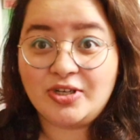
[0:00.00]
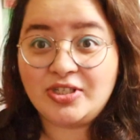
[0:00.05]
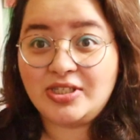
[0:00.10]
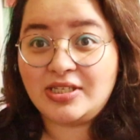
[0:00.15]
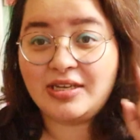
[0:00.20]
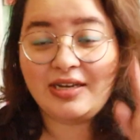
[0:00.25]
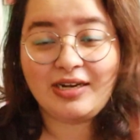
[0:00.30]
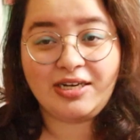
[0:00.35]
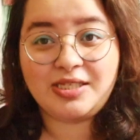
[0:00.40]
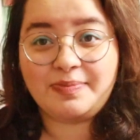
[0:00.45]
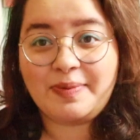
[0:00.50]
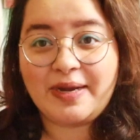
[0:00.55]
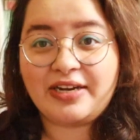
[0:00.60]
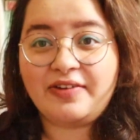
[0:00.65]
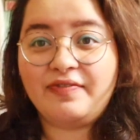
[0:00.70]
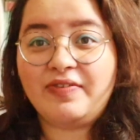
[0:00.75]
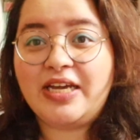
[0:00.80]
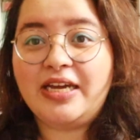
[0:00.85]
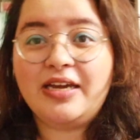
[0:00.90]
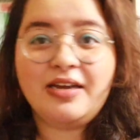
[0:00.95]
Books
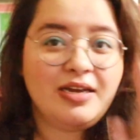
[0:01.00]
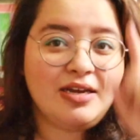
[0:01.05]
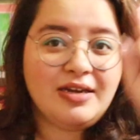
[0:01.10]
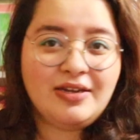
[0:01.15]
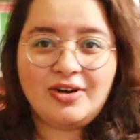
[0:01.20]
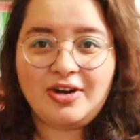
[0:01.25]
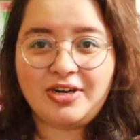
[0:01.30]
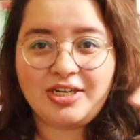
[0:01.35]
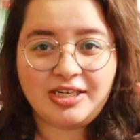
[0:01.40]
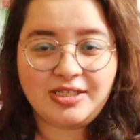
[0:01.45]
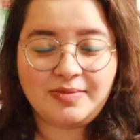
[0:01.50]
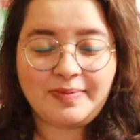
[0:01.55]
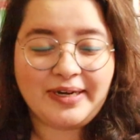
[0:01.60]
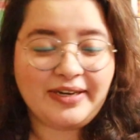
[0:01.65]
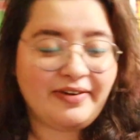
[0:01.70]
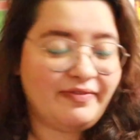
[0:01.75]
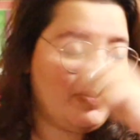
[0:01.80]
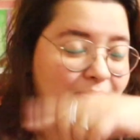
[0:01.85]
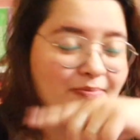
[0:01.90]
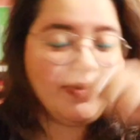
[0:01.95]
respectively, not
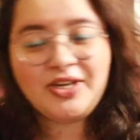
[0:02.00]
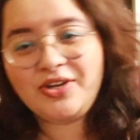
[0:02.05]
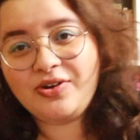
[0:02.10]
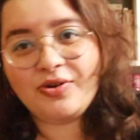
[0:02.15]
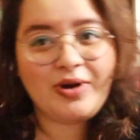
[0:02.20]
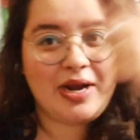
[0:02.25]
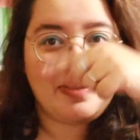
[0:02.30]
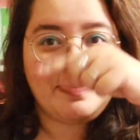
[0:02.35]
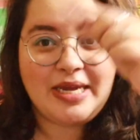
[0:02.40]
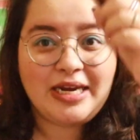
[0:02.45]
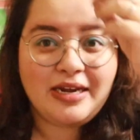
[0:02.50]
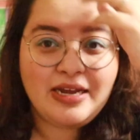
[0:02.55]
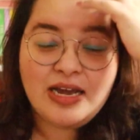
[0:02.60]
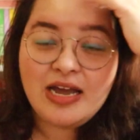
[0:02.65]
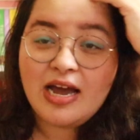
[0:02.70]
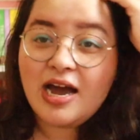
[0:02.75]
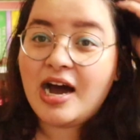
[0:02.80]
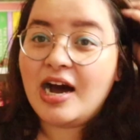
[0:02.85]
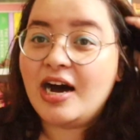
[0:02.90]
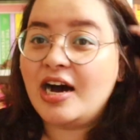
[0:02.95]
respectively, but you know what I mean,
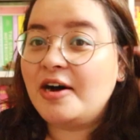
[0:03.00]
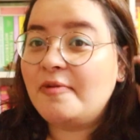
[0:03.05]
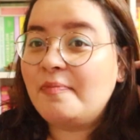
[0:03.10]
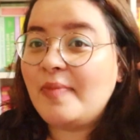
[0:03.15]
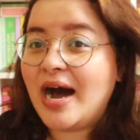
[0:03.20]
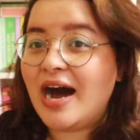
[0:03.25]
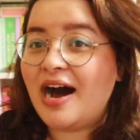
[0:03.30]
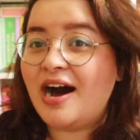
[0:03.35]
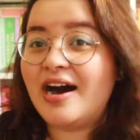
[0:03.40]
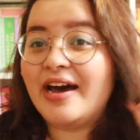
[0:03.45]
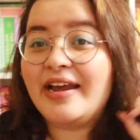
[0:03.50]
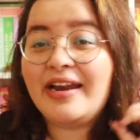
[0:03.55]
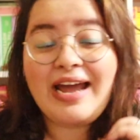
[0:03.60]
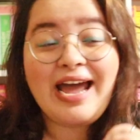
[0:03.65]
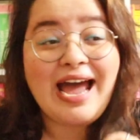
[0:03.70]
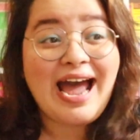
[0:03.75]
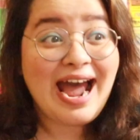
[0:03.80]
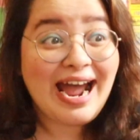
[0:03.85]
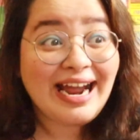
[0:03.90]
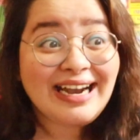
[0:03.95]
are
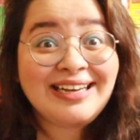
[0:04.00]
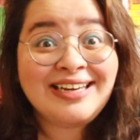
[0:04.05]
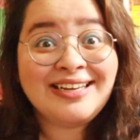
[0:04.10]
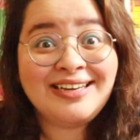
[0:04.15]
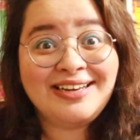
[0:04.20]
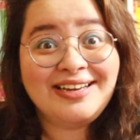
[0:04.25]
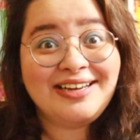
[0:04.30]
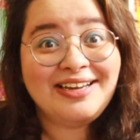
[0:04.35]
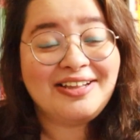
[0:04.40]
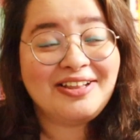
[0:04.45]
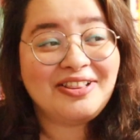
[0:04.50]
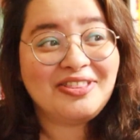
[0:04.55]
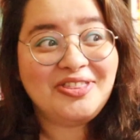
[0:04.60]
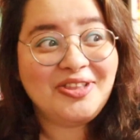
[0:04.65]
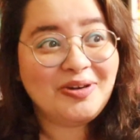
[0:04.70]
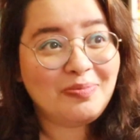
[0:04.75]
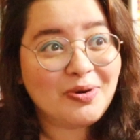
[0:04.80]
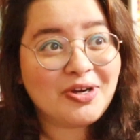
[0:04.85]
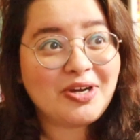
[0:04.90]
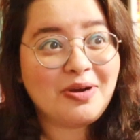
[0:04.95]
at
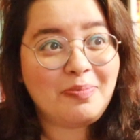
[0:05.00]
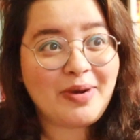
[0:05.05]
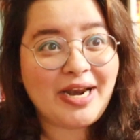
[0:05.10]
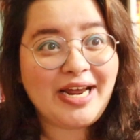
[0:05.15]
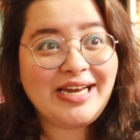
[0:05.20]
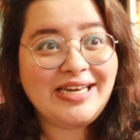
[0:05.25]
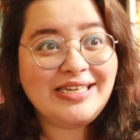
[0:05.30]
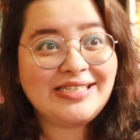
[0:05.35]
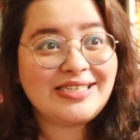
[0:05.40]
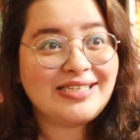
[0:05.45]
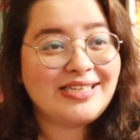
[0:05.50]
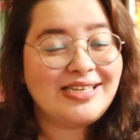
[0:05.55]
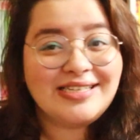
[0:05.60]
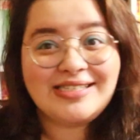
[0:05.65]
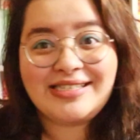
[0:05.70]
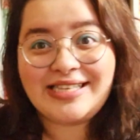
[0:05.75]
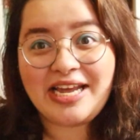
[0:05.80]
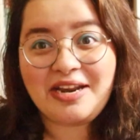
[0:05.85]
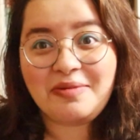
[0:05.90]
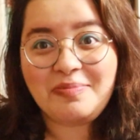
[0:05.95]
the Booker Prize
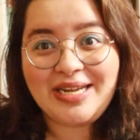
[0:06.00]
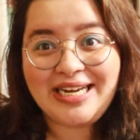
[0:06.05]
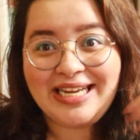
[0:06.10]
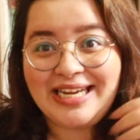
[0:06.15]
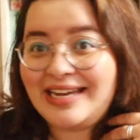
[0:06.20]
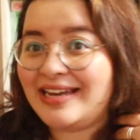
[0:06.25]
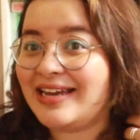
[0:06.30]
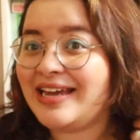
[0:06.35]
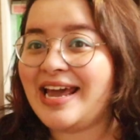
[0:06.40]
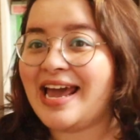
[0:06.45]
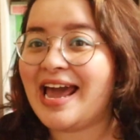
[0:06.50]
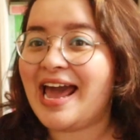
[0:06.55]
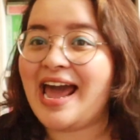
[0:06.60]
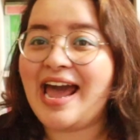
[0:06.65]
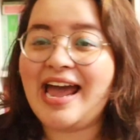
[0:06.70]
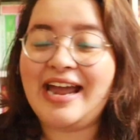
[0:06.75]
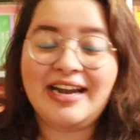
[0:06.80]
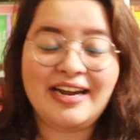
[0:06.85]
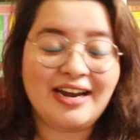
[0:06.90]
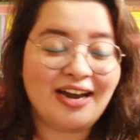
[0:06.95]
ceremony
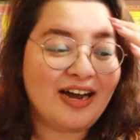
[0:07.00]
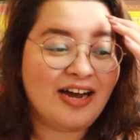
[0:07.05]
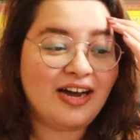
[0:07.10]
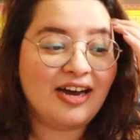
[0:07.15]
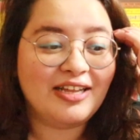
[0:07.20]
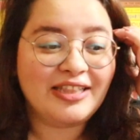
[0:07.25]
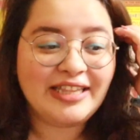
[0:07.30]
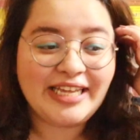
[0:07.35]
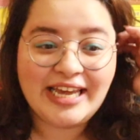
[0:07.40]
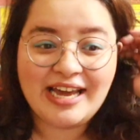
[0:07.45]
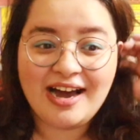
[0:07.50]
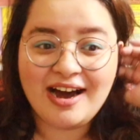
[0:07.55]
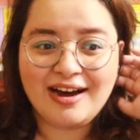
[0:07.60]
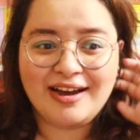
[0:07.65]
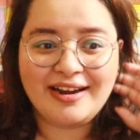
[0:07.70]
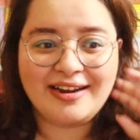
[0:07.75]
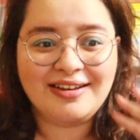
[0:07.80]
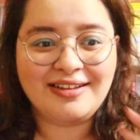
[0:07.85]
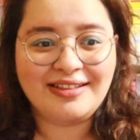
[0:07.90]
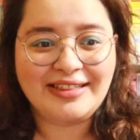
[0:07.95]
and they
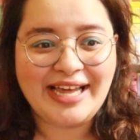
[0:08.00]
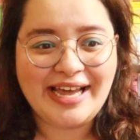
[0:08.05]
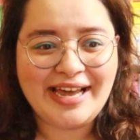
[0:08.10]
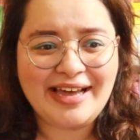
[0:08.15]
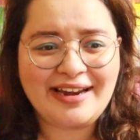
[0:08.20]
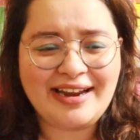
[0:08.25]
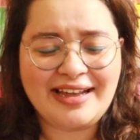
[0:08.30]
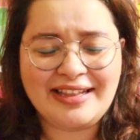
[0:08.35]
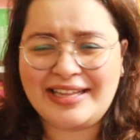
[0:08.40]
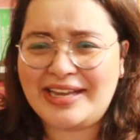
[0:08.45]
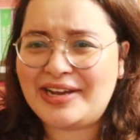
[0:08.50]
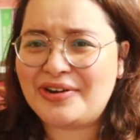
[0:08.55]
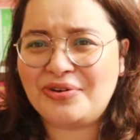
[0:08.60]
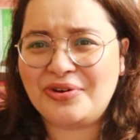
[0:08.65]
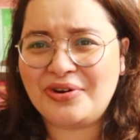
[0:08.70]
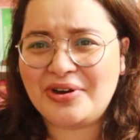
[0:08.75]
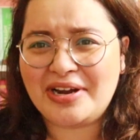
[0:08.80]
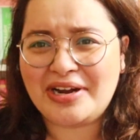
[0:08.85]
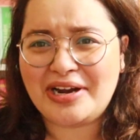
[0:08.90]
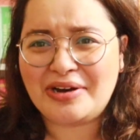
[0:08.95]
are there and they're
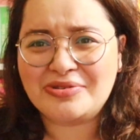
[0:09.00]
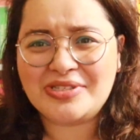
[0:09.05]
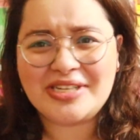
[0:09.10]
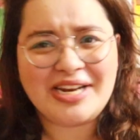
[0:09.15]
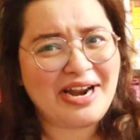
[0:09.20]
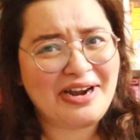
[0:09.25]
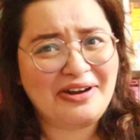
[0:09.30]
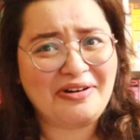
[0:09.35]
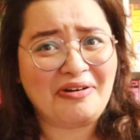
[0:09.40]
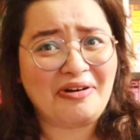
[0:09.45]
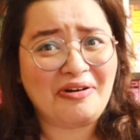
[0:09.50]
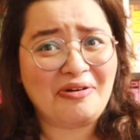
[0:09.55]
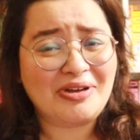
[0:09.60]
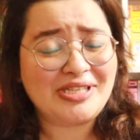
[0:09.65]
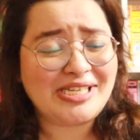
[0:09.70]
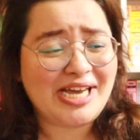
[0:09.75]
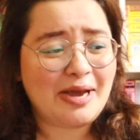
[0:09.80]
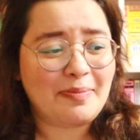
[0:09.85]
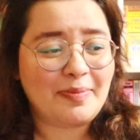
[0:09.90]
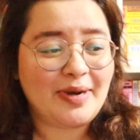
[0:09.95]
gonna announce it. I don't know
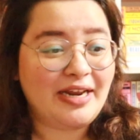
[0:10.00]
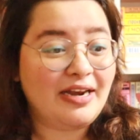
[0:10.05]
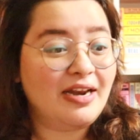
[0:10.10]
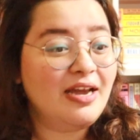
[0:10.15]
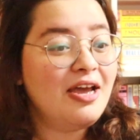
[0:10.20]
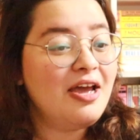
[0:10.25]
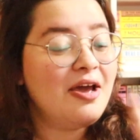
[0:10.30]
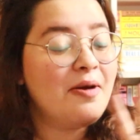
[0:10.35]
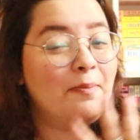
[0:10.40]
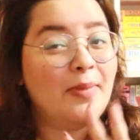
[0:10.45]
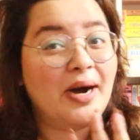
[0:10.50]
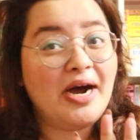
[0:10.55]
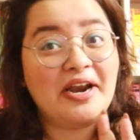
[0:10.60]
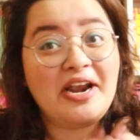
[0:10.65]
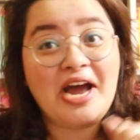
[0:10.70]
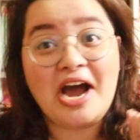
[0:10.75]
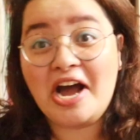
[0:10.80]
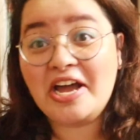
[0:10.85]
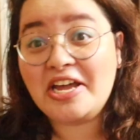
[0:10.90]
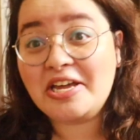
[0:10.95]
what's happening,
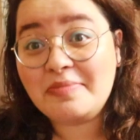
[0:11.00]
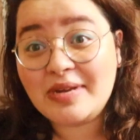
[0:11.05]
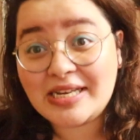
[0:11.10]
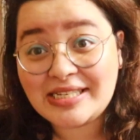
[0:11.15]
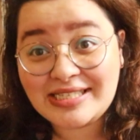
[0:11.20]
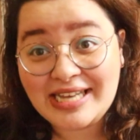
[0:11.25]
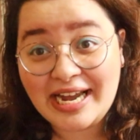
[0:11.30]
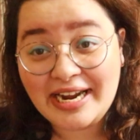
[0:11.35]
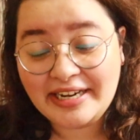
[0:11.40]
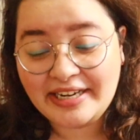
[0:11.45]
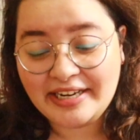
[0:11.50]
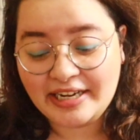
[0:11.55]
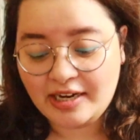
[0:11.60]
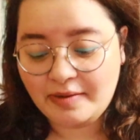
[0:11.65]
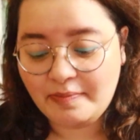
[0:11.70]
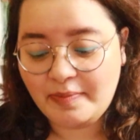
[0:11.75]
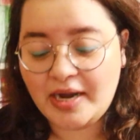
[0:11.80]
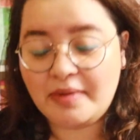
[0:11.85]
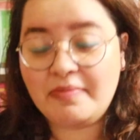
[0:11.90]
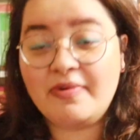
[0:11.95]
but I am
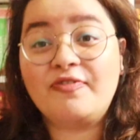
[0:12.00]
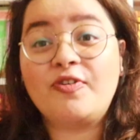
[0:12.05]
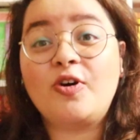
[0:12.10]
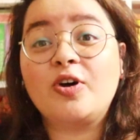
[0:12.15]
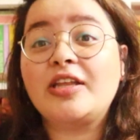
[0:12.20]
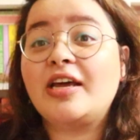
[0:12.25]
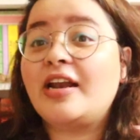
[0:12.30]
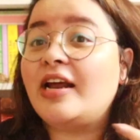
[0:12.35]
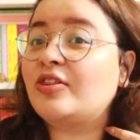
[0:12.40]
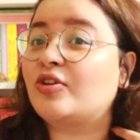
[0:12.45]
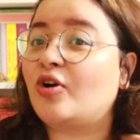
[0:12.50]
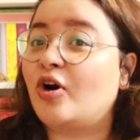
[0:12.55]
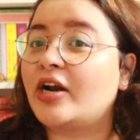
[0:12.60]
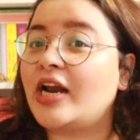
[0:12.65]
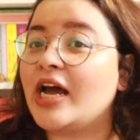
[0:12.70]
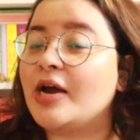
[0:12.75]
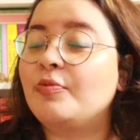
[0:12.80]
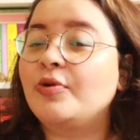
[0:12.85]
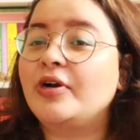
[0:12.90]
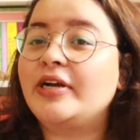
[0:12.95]
excited. But before that, I thought
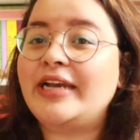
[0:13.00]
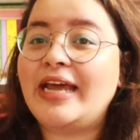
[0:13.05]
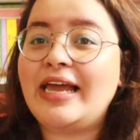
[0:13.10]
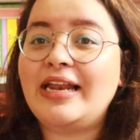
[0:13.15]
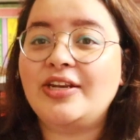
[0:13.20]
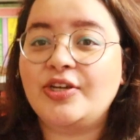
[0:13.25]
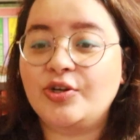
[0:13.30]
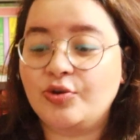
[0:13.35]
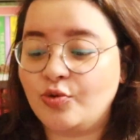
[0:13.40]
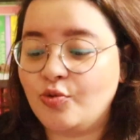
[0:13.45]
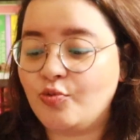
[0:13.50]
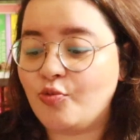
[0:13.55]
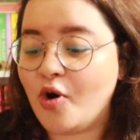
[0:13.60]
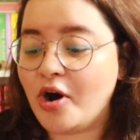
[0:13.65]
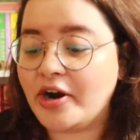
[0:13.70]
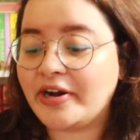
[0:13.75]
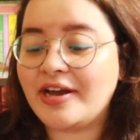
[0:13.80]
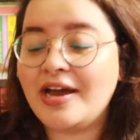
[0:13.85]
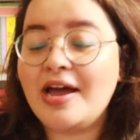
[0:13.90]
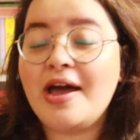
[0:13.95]
I would tell you
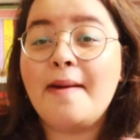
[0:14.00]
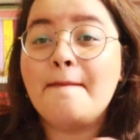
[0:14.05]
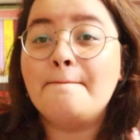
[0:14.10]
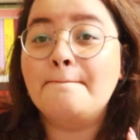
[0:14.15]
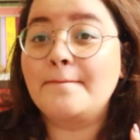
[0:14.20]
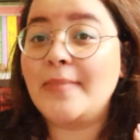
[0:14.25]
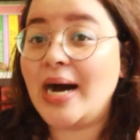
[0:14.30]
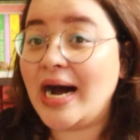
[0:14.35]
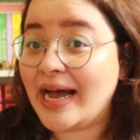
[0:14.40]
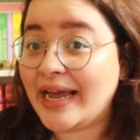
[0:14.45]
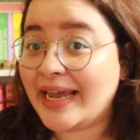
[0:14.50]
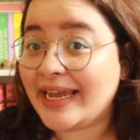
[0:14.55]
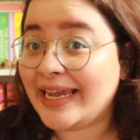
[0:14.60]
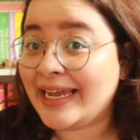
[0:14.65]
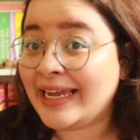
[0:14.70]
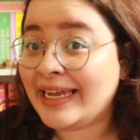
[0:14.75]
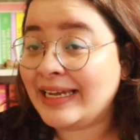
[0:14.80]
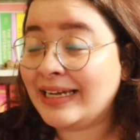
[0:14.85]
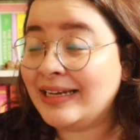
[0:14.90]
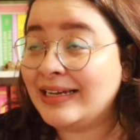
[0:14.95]
what my